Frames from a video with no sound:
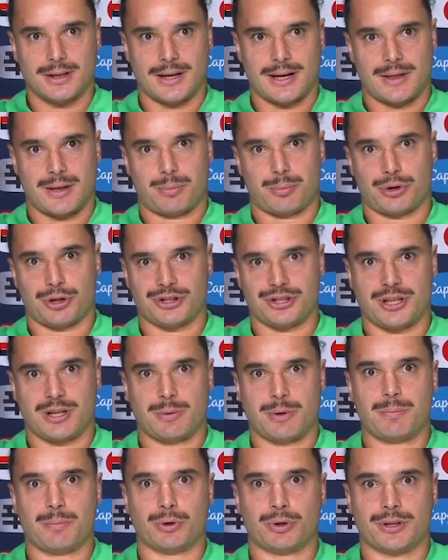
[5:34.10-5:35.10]
and the pressure
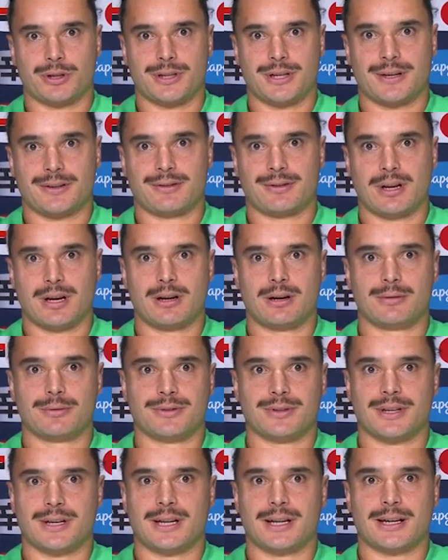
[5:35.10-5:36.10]
that we put on
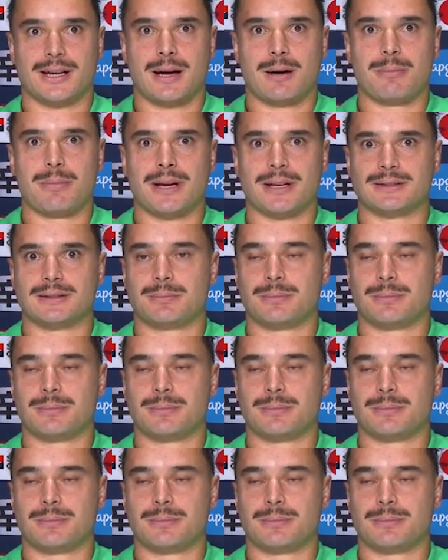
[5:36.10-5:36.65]
ourselves are going to come back